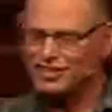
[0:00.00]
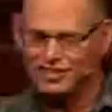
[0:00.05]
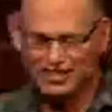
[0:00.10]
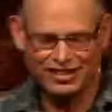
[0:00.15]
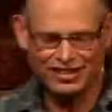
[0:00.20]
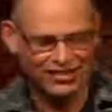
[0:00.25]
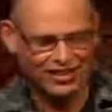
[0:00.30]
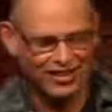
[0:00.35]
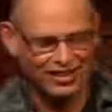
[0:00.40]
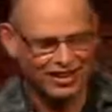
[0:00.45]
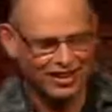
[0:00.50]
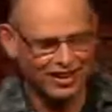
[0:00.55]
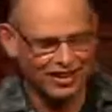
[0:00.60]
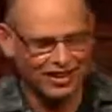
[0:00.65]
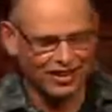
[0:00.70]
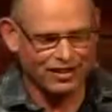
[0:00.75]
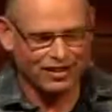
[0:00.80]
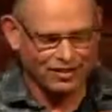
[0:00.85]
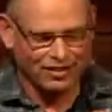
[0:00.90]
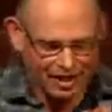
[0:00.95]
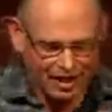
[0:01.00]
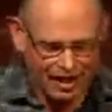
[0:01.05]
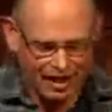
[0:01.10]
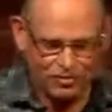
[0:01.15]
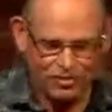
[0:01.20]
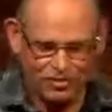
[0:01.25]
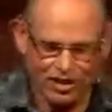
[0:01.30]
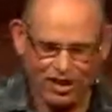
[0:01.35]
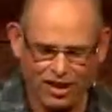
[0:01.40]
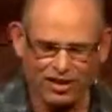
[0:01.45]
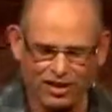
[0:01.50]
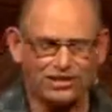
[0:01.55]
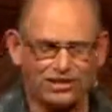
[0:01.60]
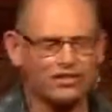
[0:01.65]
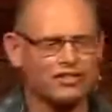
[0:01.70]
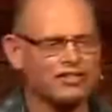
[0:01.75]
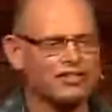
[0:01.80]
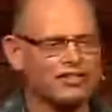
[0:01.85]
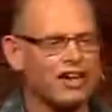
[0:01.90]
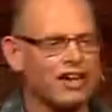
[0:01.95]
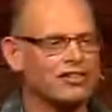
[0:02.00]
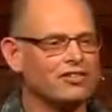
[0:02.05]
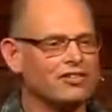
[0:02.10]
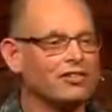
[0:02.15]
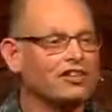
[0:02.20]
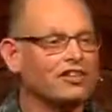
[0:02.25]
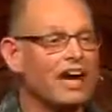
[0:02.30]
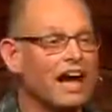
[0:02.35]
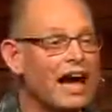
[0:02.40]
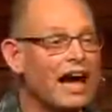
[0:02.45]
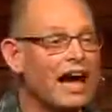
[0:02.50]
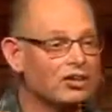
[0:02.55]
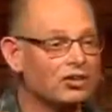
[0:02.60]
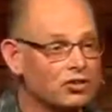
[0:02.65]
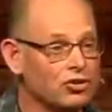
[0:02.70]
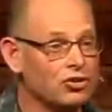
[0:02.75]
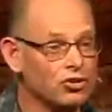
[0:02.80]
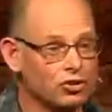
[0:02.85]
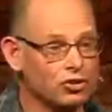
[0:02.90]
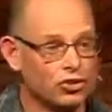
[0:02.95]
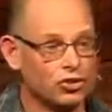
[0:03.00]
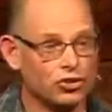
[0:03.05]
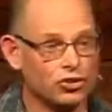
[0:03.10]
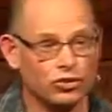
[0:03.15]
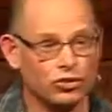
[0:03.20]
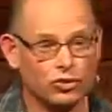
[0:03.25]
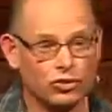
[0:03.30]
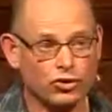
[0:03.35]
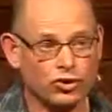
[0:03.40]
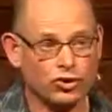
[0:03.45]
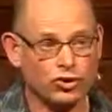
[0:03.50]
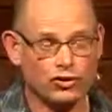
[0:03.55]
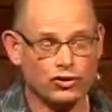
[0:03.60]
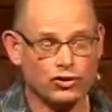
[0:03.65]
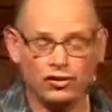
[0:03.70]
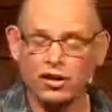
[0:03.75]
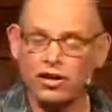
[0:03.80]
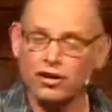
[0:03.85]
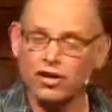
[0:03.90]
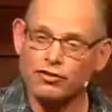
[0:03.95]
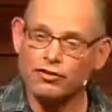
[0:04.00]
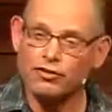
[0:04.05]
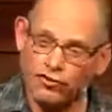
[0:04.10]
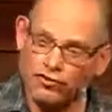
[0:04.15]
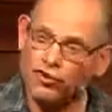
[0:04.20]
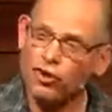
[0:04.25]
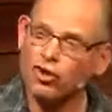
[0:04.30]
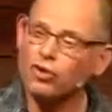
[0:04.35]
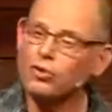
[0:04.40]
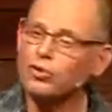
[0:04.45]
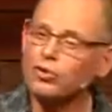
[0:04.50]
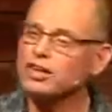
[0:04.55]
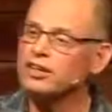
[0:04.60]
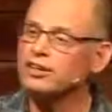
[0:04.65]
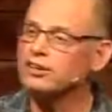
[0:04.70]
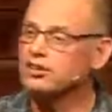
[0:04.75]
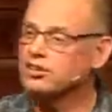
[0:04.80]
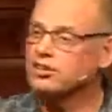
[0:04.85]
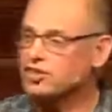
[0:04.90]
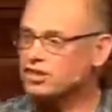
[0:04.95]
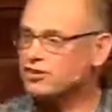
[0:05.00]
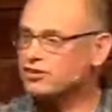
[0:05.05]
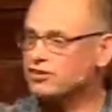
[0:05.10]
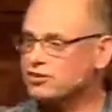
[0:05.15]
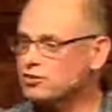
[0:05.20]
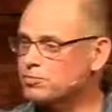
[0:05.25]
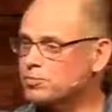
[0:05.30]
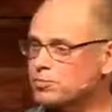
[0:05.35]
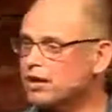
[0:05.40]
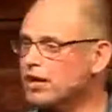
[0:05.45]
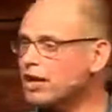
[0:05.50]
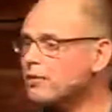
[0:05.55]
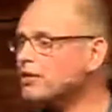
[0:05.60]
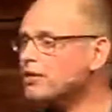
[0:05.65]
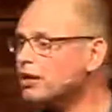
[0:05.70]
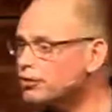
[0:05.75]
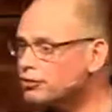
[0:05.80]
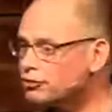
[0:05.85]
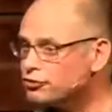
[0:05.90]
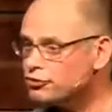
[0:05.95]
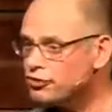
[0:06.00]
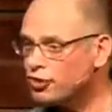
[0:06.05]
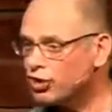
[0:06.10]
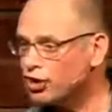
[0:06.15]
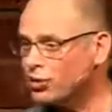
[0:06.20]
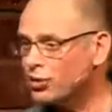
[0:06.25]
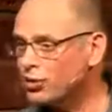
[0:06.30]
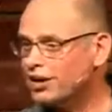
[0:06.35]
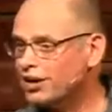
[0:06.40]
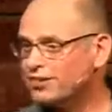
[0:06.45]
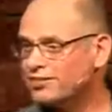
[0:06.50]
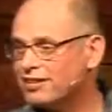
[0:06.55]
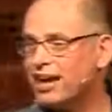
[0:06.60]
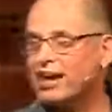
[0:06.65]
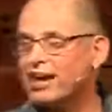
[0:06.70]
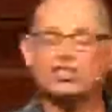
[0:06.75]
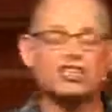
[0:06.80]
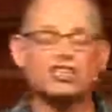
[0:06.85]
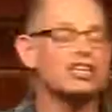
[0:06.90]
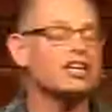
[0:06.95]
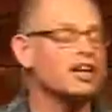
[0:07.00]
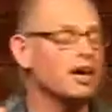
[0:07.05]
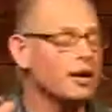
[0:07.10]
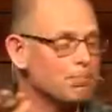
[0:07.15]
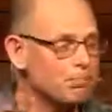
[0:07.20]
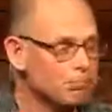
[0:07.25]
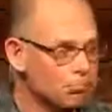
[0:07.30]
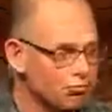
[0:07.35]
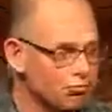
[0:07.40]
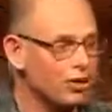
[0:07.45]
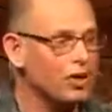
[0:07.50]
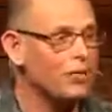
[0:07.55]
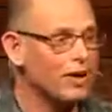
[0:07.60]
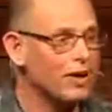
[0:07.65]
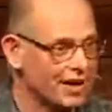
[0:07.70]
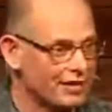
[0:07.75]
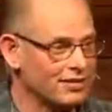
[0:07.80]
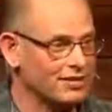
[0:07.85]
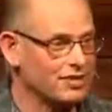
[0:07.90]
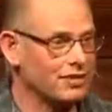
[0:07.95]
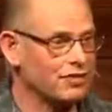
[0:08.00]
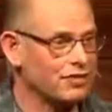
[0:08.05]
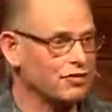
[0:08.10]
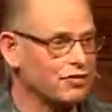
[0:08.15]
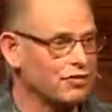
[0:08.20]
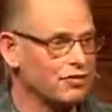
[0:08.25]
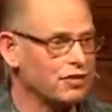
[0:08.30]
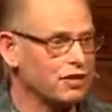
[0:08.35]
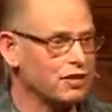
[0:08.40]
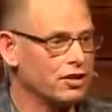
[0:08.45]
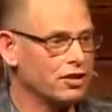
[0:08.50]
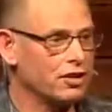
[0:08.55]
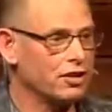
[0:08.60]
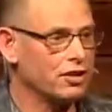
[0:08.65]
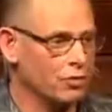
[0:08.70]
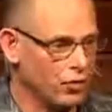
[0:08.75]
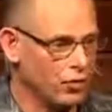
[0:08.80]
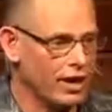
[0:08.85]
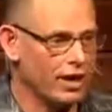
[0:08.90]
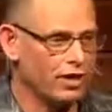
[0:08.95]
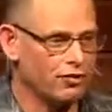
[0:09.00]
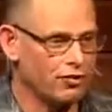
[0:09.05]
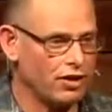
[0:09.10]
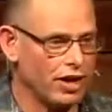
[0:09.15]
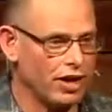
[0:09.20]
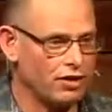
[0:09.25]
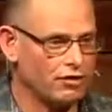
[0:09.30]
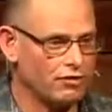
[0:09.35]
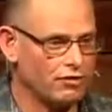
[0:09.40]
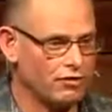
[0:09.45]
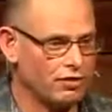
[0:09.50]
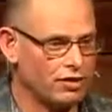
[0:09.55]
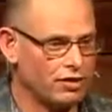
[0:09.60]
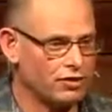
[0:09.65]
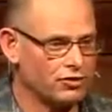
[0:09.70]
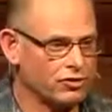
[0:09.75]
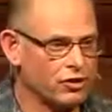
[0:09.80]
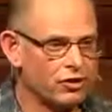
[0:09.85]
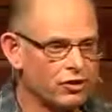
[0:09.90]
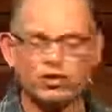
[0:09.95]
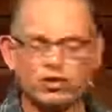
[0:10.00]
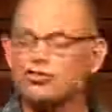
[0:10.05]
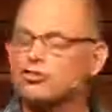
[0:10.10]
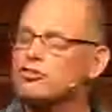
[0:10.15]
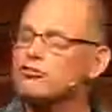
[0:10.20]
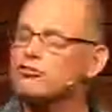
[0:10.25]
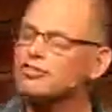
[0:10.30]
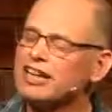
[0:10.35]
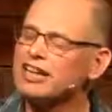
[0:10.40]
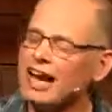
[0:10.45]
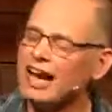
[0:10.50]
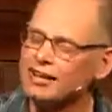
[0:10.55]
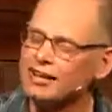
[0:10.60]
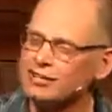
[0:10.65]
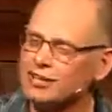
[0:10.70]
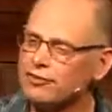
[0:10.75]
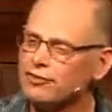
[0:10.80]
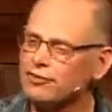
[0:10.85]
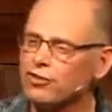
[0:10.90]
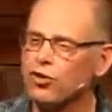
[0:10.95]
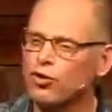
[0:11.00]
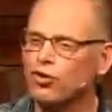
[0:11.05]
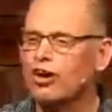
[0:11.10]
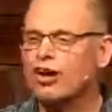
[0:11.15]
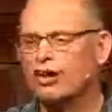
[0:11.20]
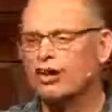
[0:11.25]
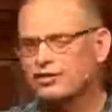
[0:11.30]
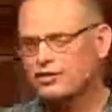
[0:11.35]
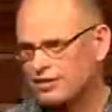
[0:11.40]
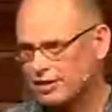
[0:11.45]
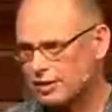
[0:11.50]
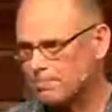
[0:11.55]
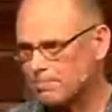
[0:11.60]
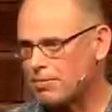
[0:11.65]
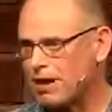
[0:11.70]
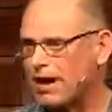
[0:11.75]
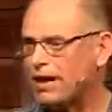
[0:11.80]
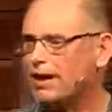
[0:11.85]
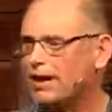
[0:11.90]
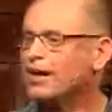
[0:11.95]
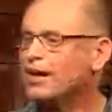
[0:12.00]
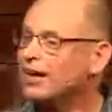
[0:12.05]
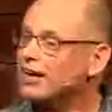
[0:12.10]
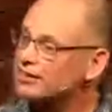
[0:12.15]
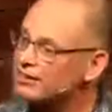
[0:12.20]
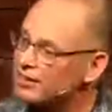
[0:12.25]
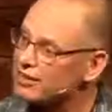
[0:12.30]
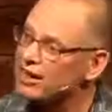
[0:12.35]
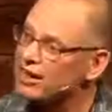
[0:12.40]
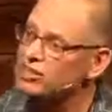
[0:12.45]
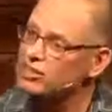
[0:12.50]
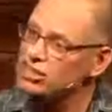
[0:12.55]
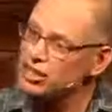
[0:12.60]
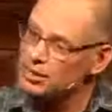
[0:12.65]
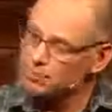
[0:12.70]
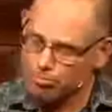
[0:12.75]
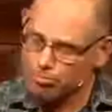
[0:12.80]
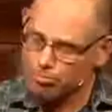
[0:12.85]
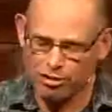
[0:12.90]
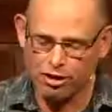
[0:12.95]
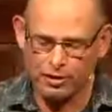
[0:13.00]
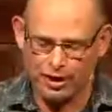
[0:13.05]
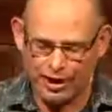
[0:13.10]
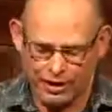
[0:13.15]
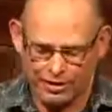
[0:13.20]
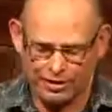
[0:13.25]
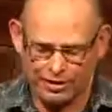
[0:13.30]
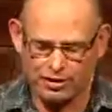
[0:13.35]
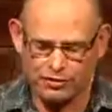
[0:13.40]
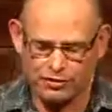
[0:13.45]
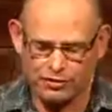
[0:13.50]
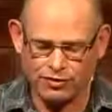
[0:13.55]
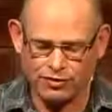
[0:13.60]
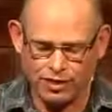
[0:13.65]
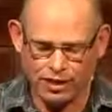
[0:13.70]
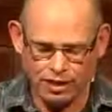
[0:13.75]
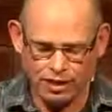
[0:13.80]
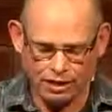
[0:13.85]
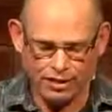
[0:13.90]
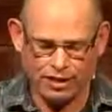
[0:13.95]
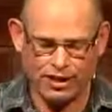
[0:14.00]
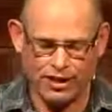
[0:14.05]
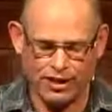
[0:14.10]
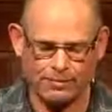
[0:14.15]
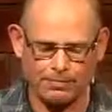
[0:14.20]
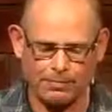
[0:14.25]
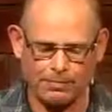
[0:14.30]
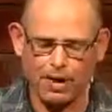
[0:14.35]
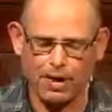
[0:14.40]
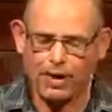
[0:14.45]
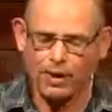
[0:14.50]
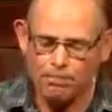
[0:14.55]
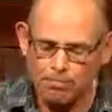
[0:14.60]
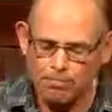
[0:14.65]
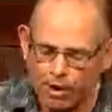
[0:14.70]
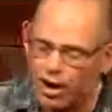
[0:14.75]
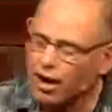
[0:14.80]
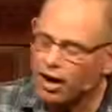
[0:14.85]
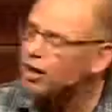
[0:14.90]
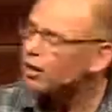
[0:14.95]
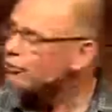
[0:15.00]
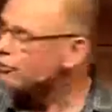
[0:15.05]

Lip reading: you see, has come to understand and act on the truth that following Jesus, becoming a follower, is actually a proactive way of life. It's not just a reactive or a sit back. It's actually a proactive thing. And part of